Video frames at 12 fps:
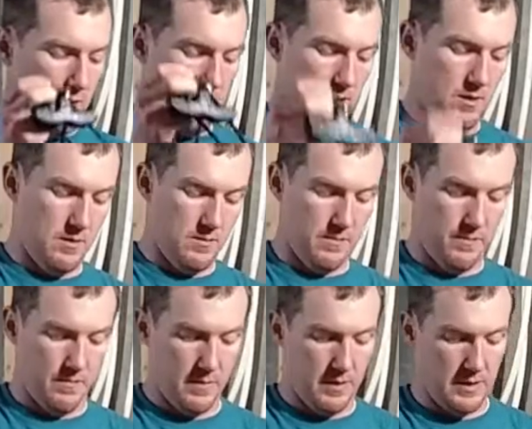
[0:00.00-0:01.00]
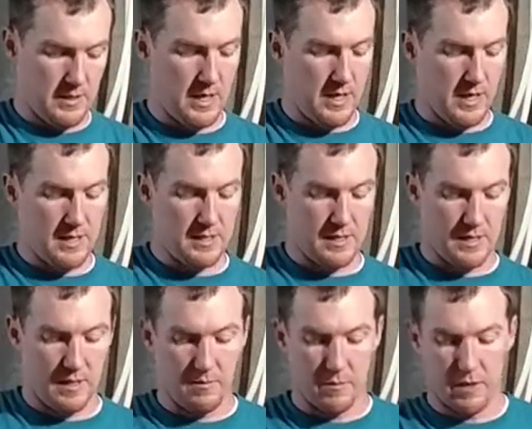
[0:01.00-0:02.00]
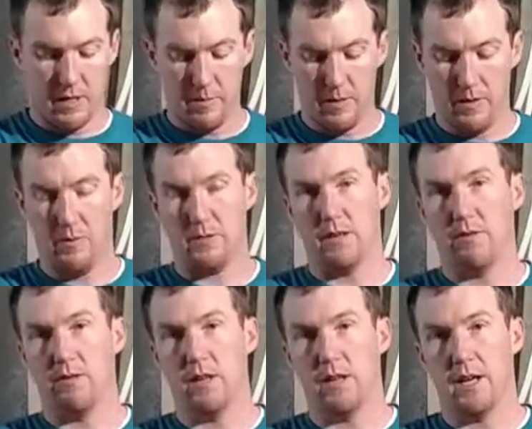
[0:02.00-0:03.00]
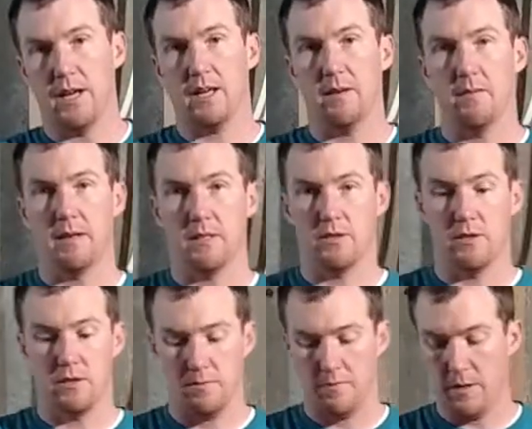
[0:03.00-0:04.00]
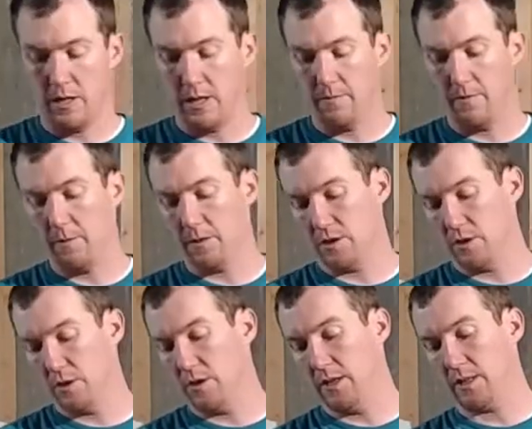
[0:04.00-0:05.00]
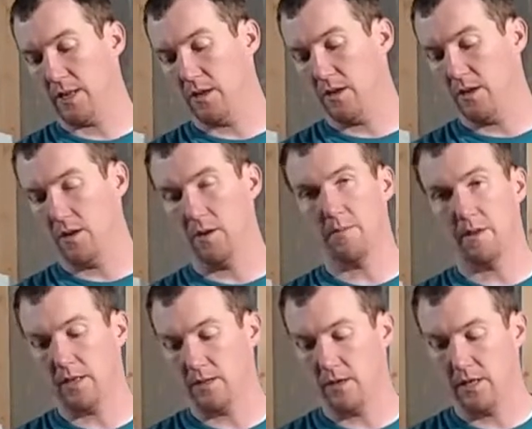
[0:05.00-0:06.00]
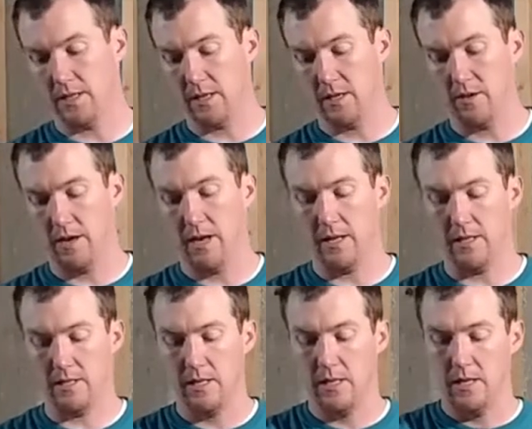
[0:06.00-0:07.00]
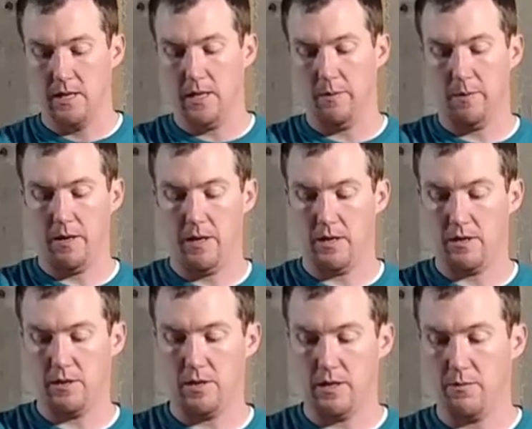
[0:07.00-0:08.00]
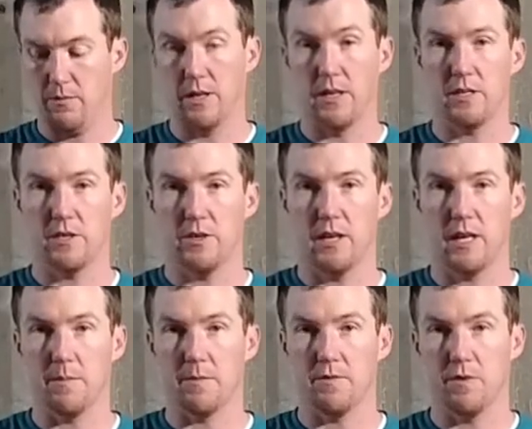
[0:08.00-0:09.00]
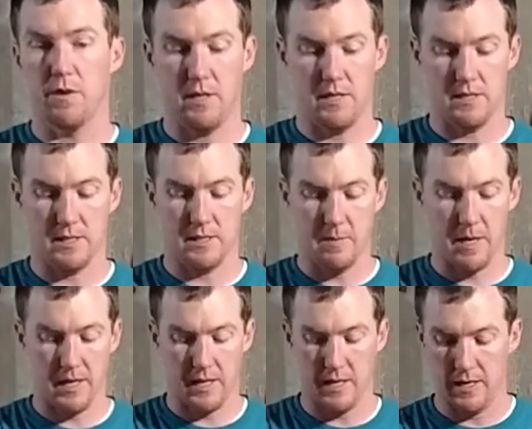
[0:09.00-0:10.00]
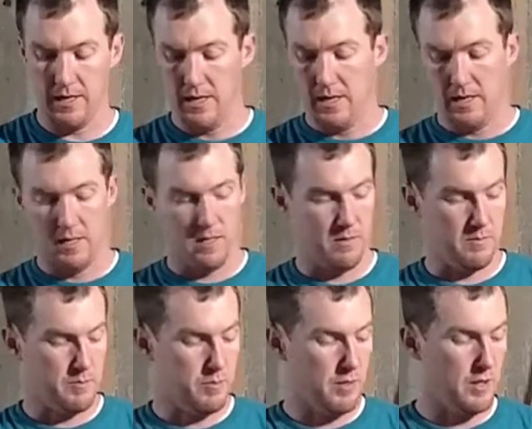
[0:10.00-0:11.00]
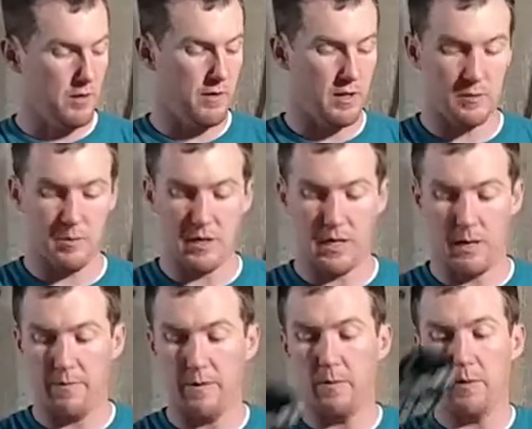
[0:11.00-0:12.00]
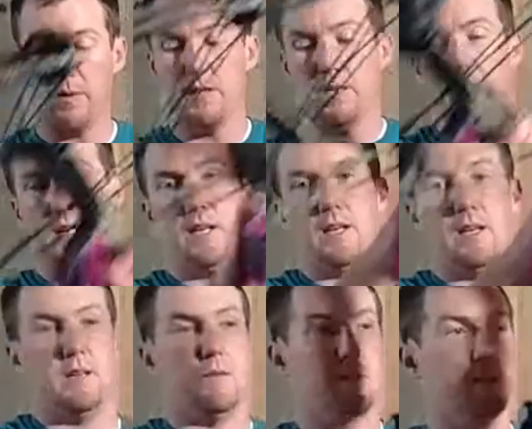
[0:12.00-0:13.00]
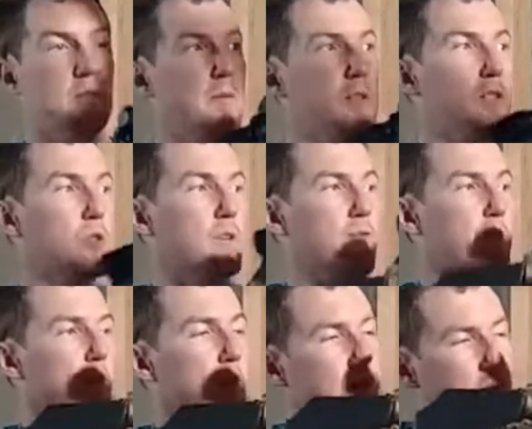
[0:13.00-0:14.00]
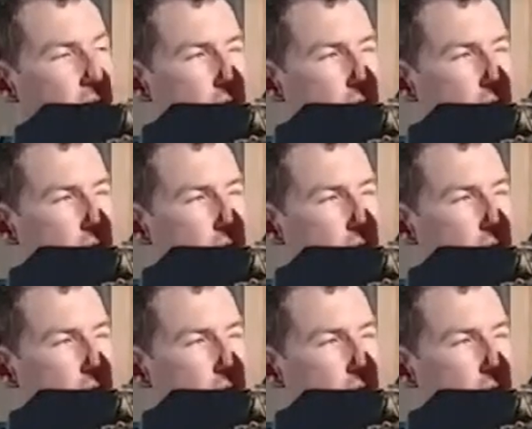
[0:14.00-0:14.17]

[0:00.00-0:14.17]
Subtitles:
It's got a nice thumb grip, which I really like. It makes it so it's pretty comfortable to shoot, and it's got a little arm thing so you're not sticking your hands up here so that when the string comes forward it doesn't smack you. Overall, pretty comfortable. It's a little bit short for me.